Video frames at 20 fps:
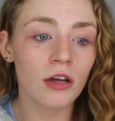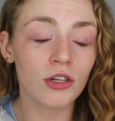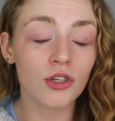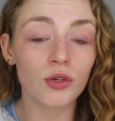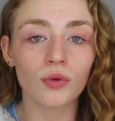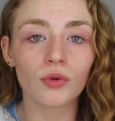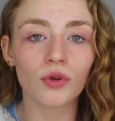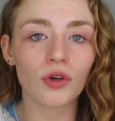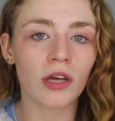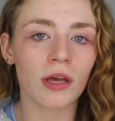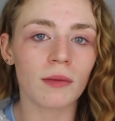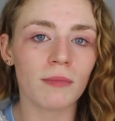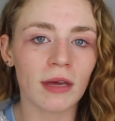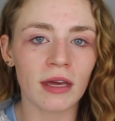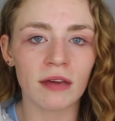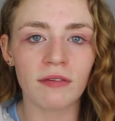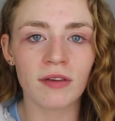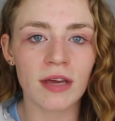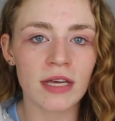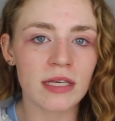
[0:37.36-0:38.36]
Don't Look At
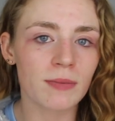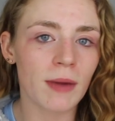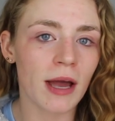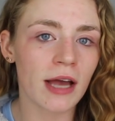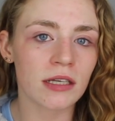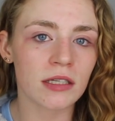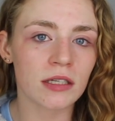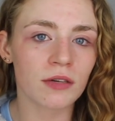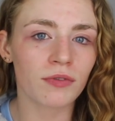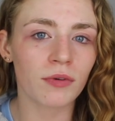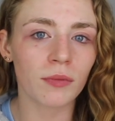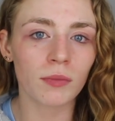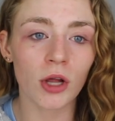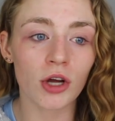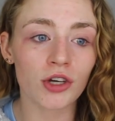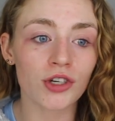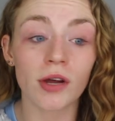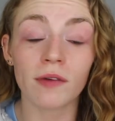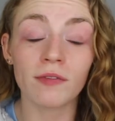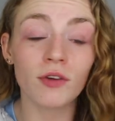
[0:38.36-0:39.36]
Me face mask from
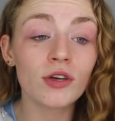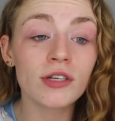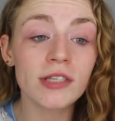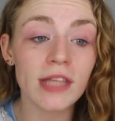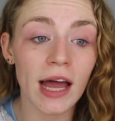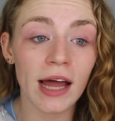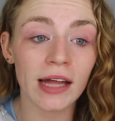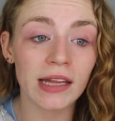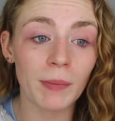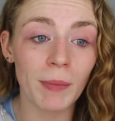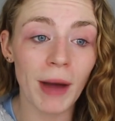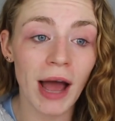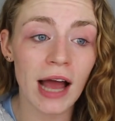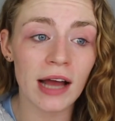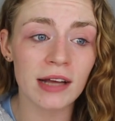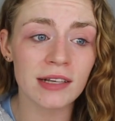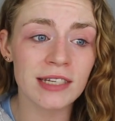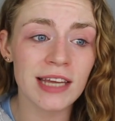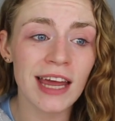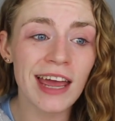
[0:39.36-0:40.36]
Lush. I've used that in the
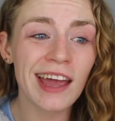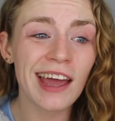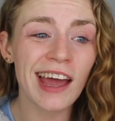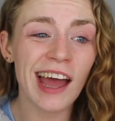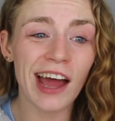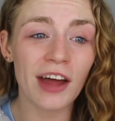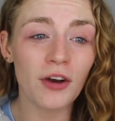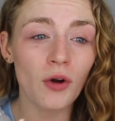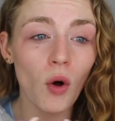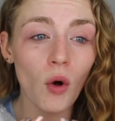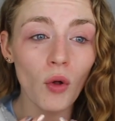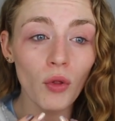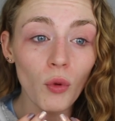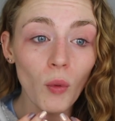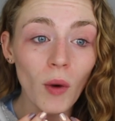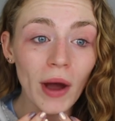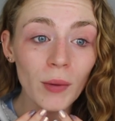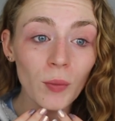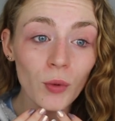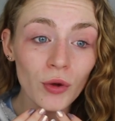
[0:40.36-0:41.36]
past, and
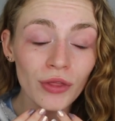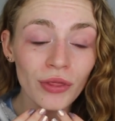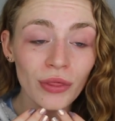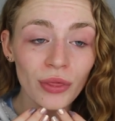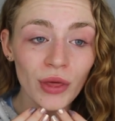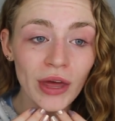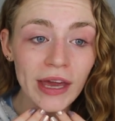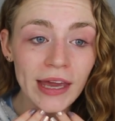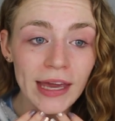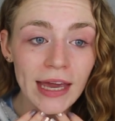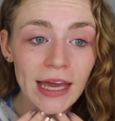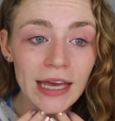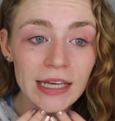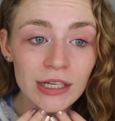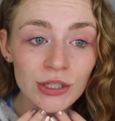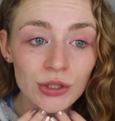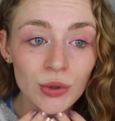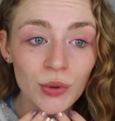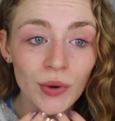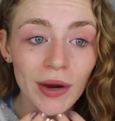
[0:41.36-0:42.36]
although I wouldn't think it
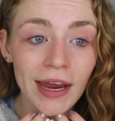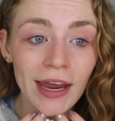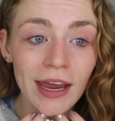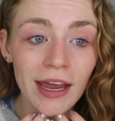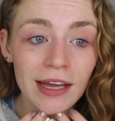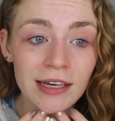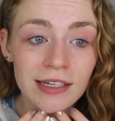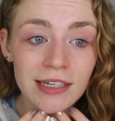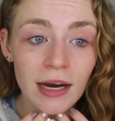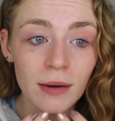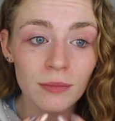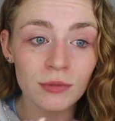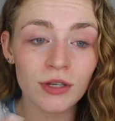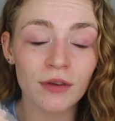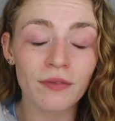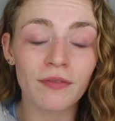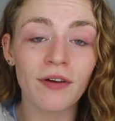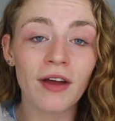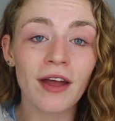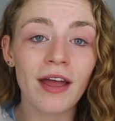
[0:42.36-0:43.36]
is great in terms
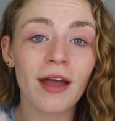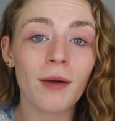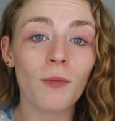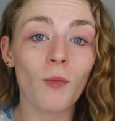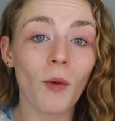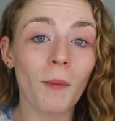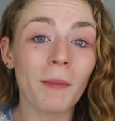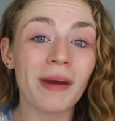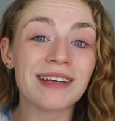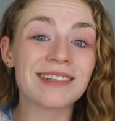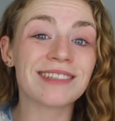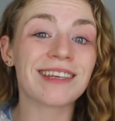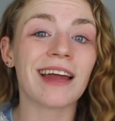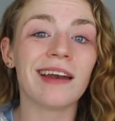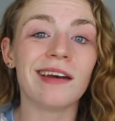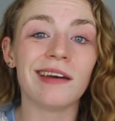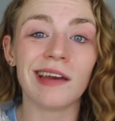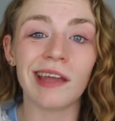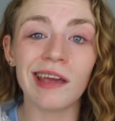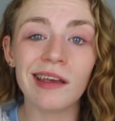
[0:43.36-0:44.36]
of what my
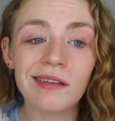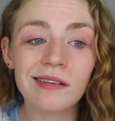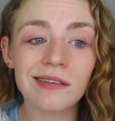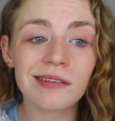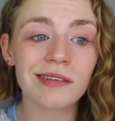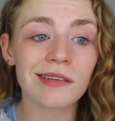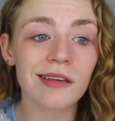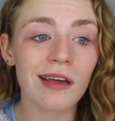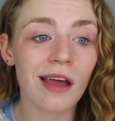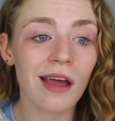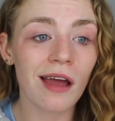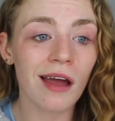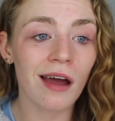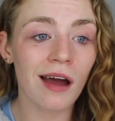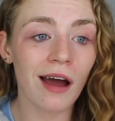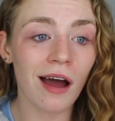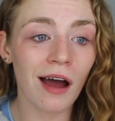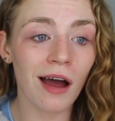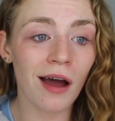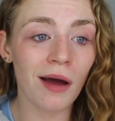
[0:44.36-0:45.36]
skin needs,
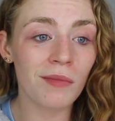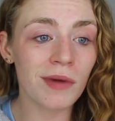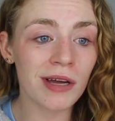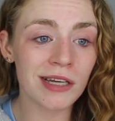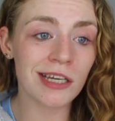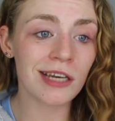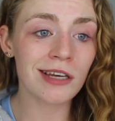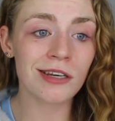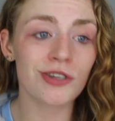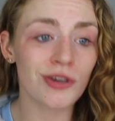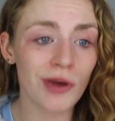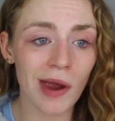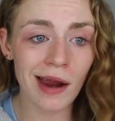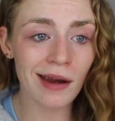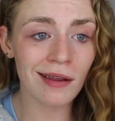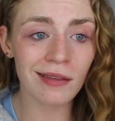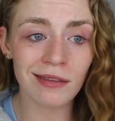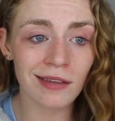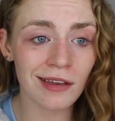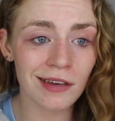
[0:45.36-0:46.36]
um, it didn't do
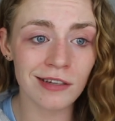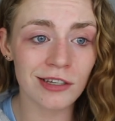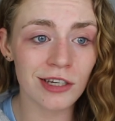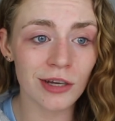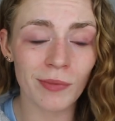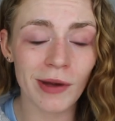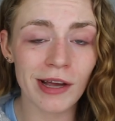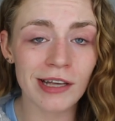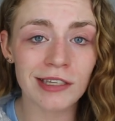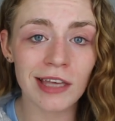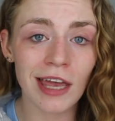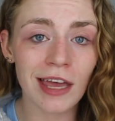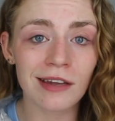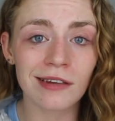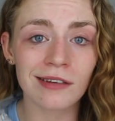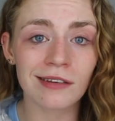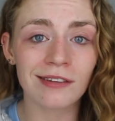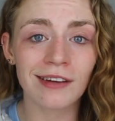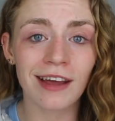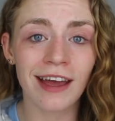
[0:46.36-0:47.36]
anything to my
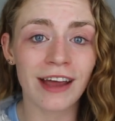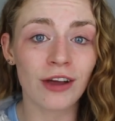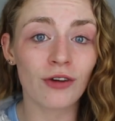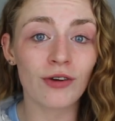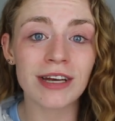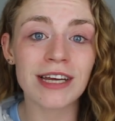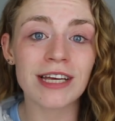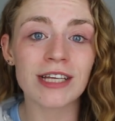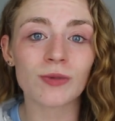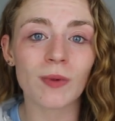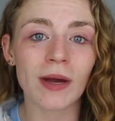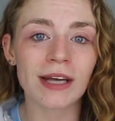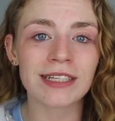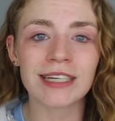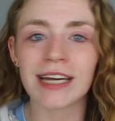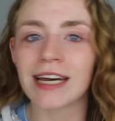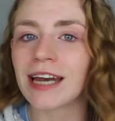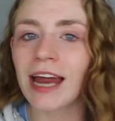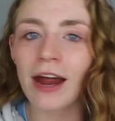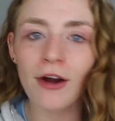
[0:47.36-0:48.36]
skin ingredients-wise. It
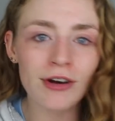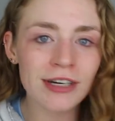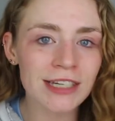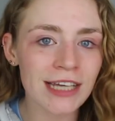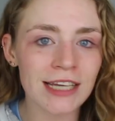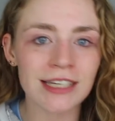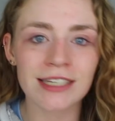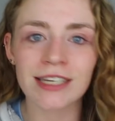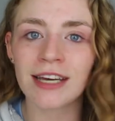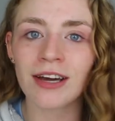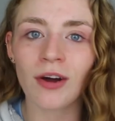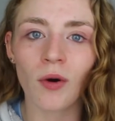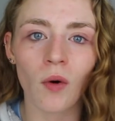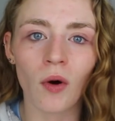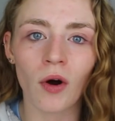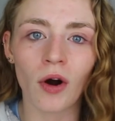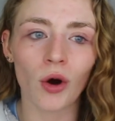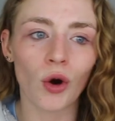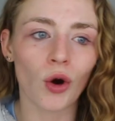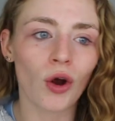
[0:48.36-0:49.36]
didn't irritate it
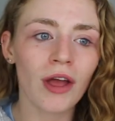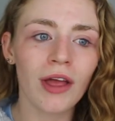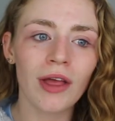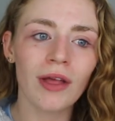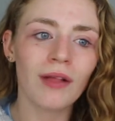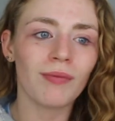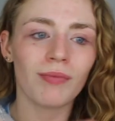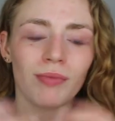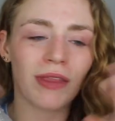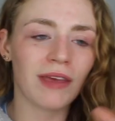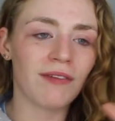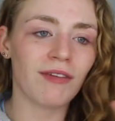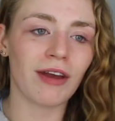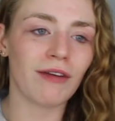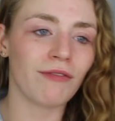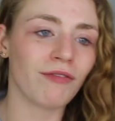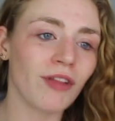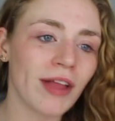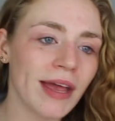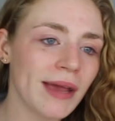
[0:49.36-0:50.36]
or leave it
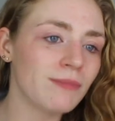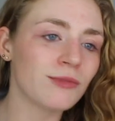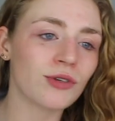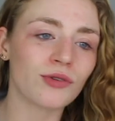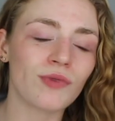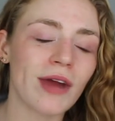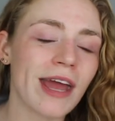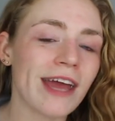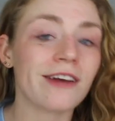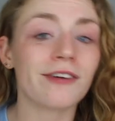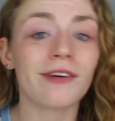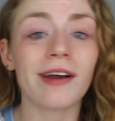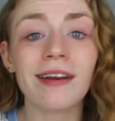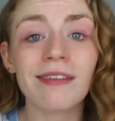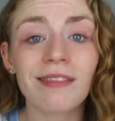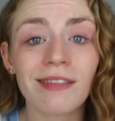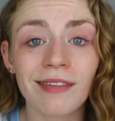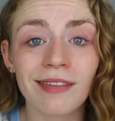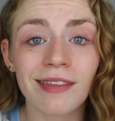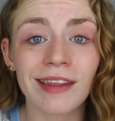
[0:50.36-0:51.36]
inflamed or red or
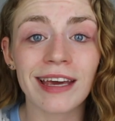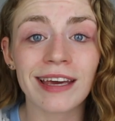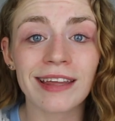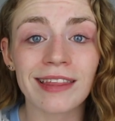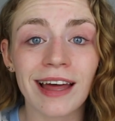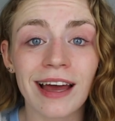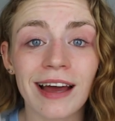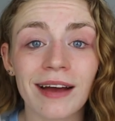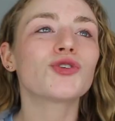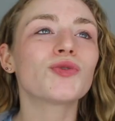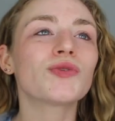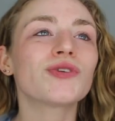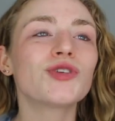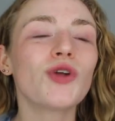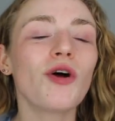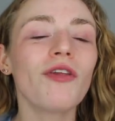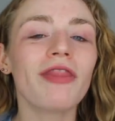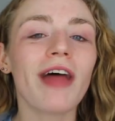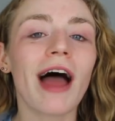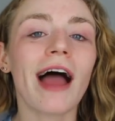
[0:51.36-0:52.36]
anything like that. So it's
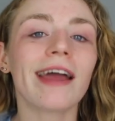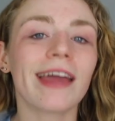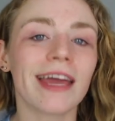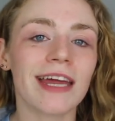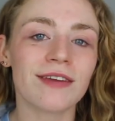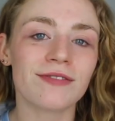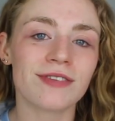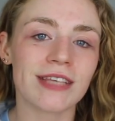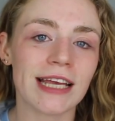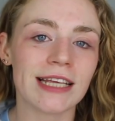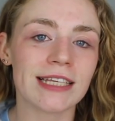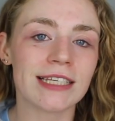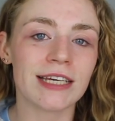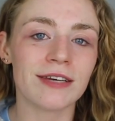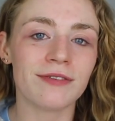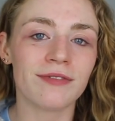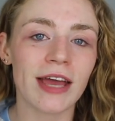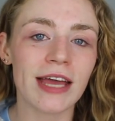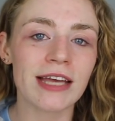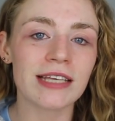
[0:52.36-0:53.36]
not that kind of
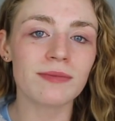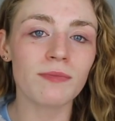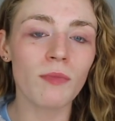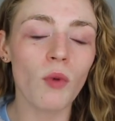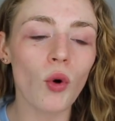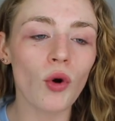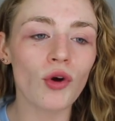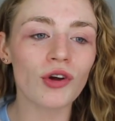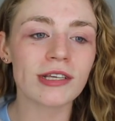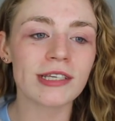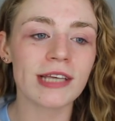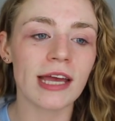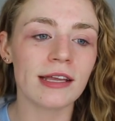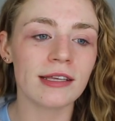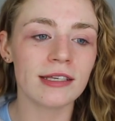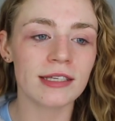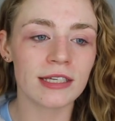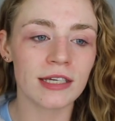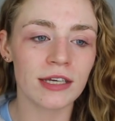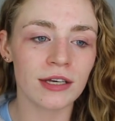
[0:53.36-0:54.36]
sensitive. It's more
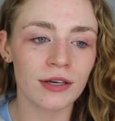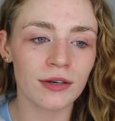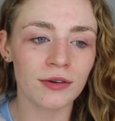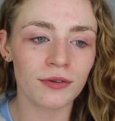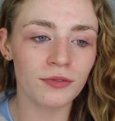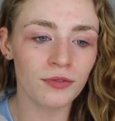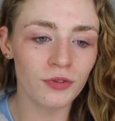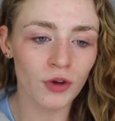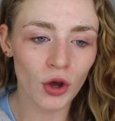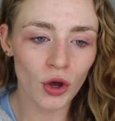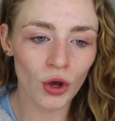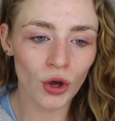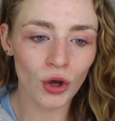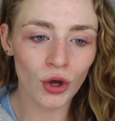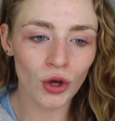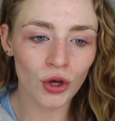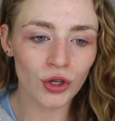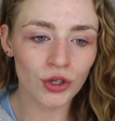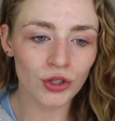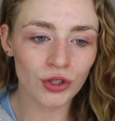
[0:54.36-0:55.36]
sensitive
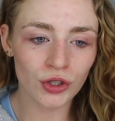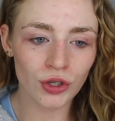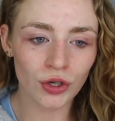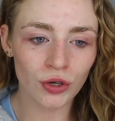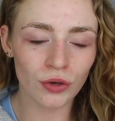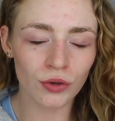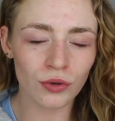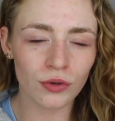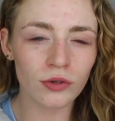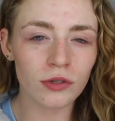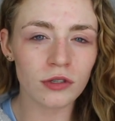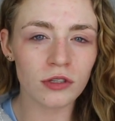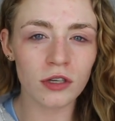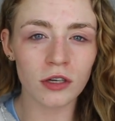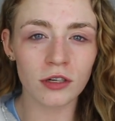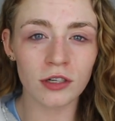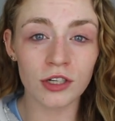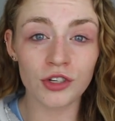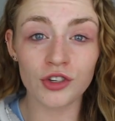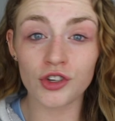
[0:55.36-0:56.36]
to
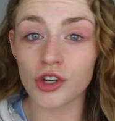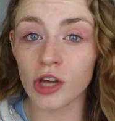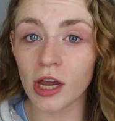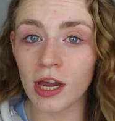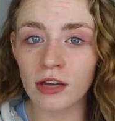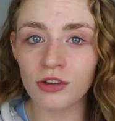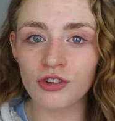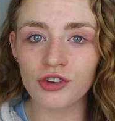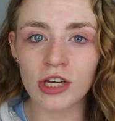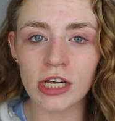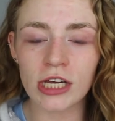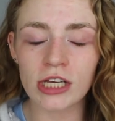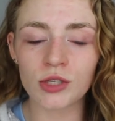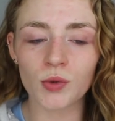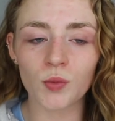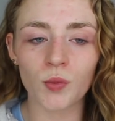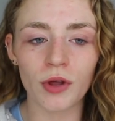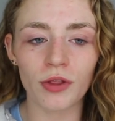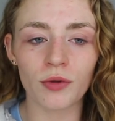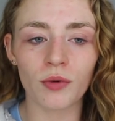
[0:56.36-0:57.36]
sudden
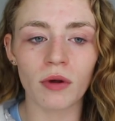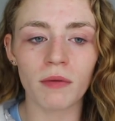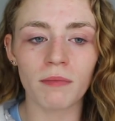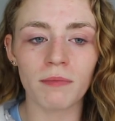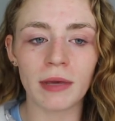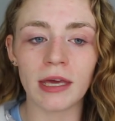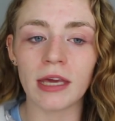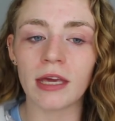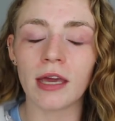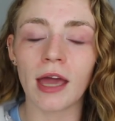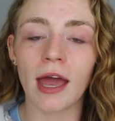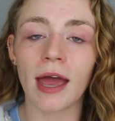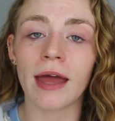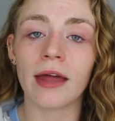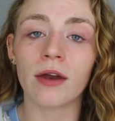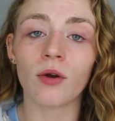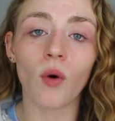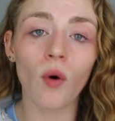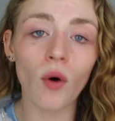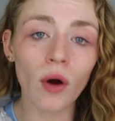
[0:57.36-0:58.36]
changes, whether it be
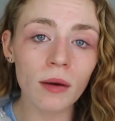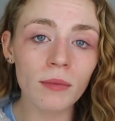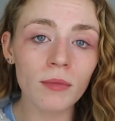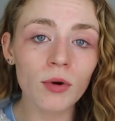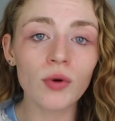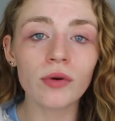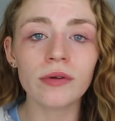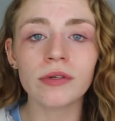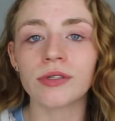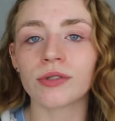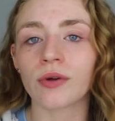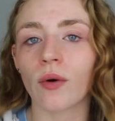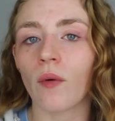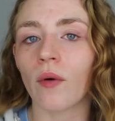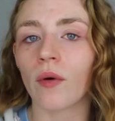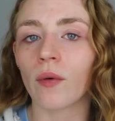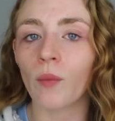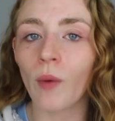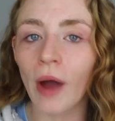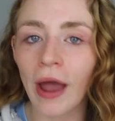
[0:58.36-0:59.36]
in hormones
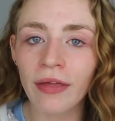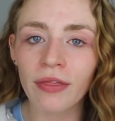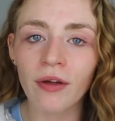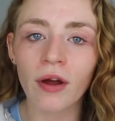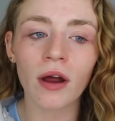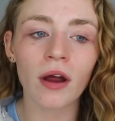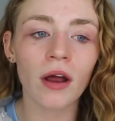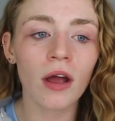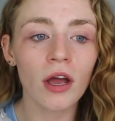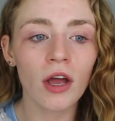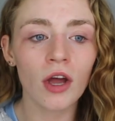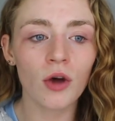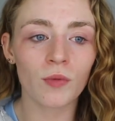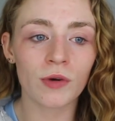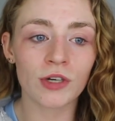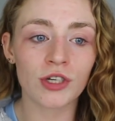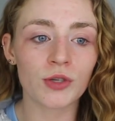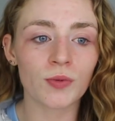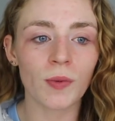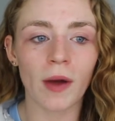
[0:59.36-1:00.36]
or weather,
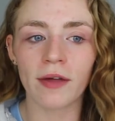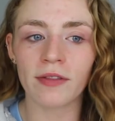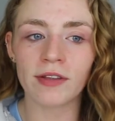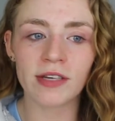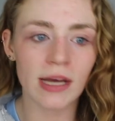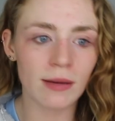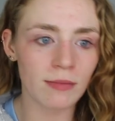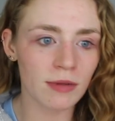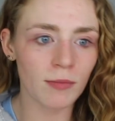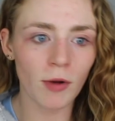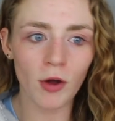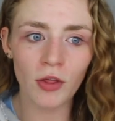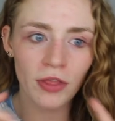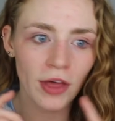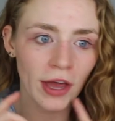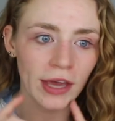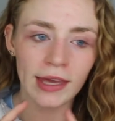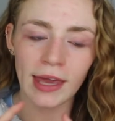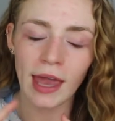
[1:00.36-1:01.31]
which is why at the time of the month I